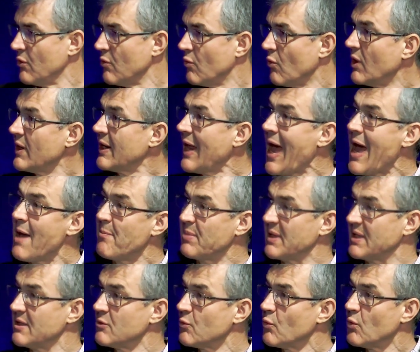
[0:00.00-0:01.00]
What
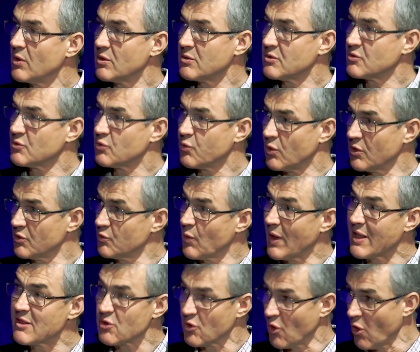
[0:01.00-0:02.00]
happened? What
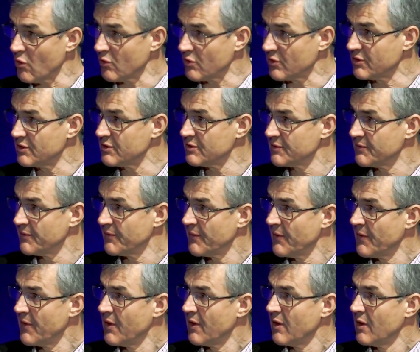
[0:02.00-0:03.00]
went wrong?
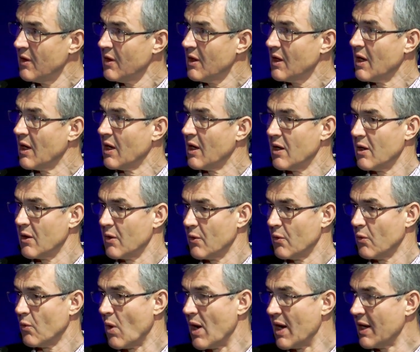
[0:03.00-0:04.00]

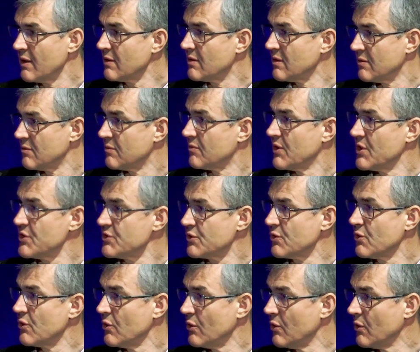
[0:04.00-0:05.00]
Why the
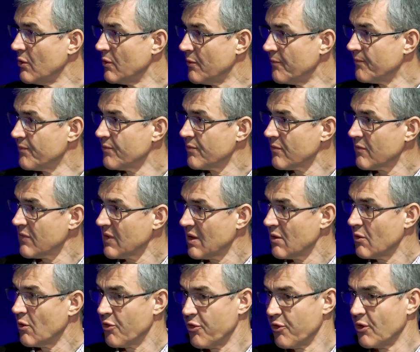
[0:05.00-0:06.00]
rescue
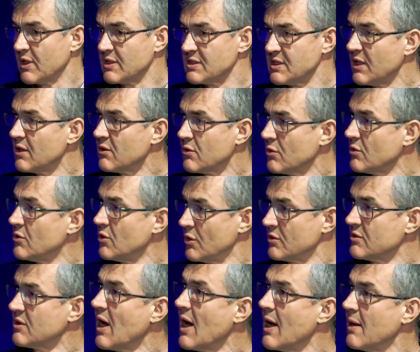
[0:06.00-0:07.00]
authority could
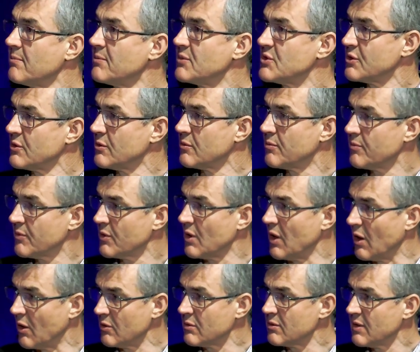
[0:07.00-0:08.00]
not come to, you
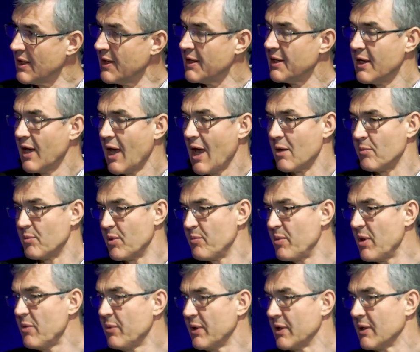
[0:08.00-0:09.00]
know, help
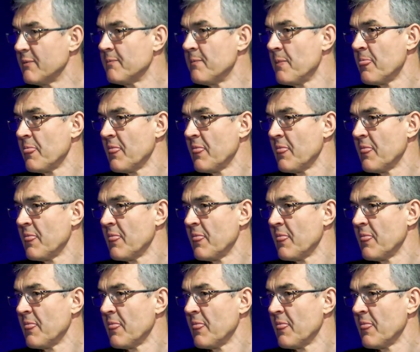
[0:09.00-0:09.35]
people?